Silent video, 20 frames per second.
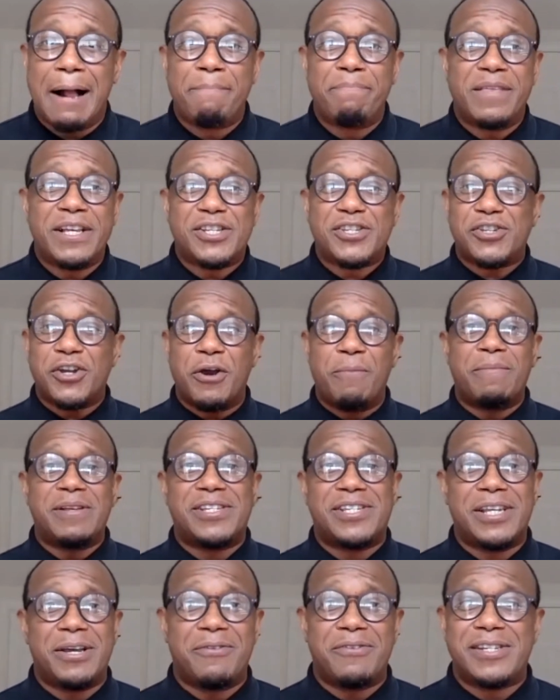This sermon
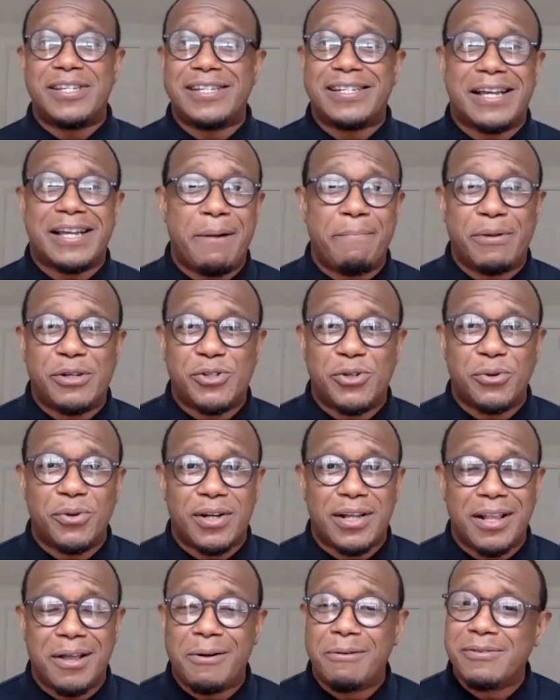series is coming to a
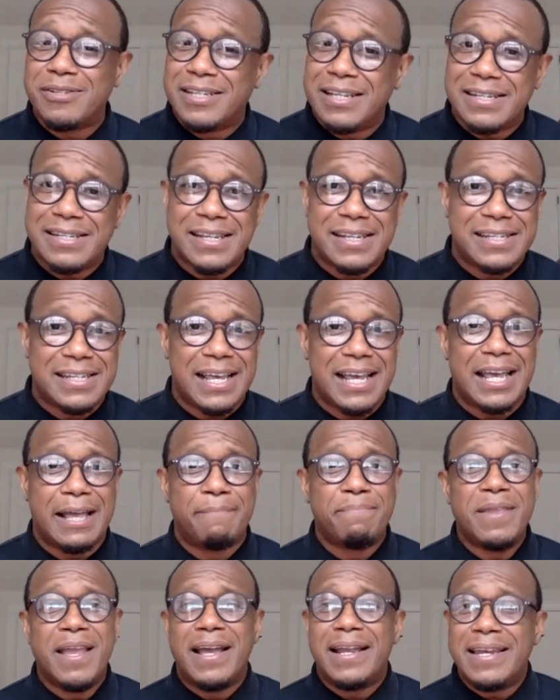close. This is
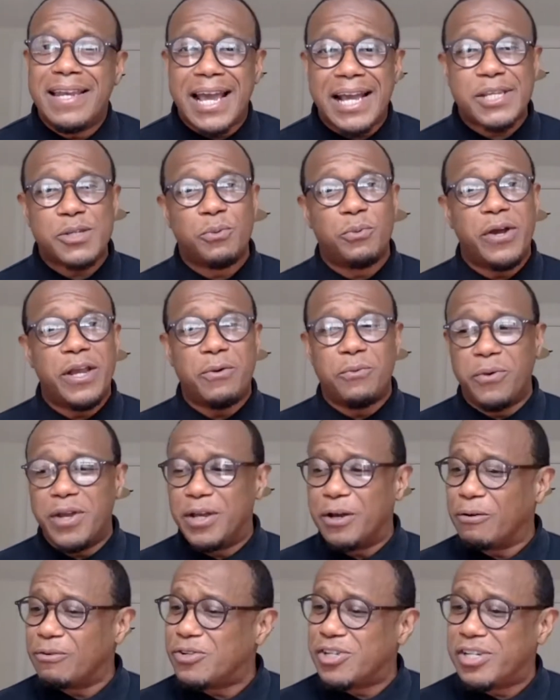it. Next week, we're
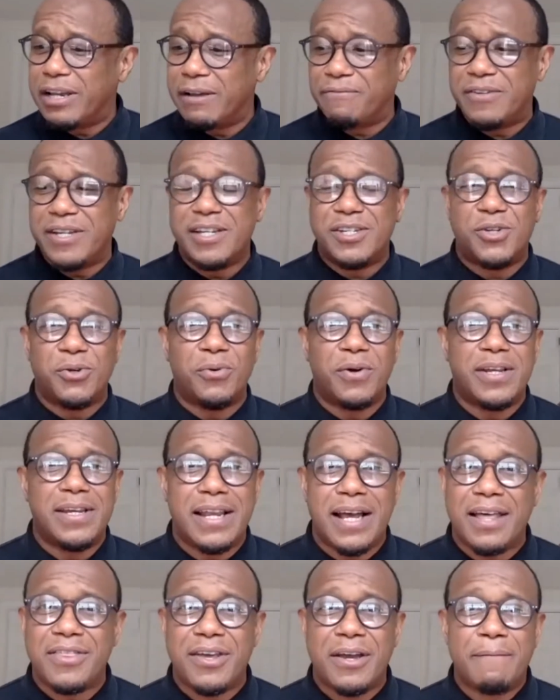going to shift into
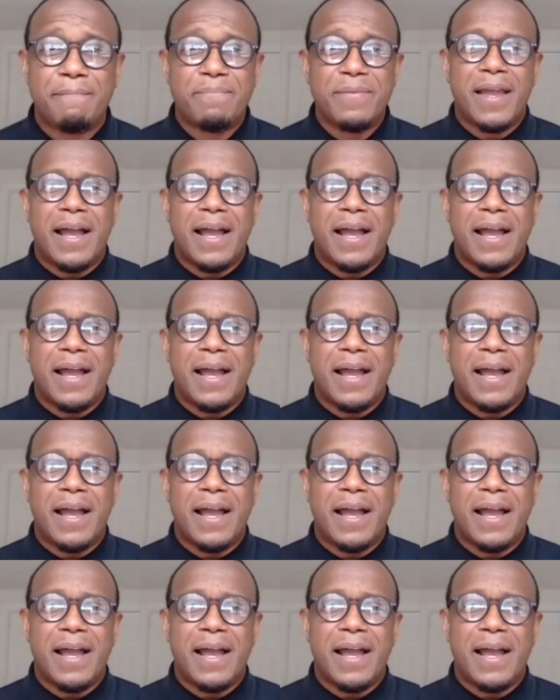another.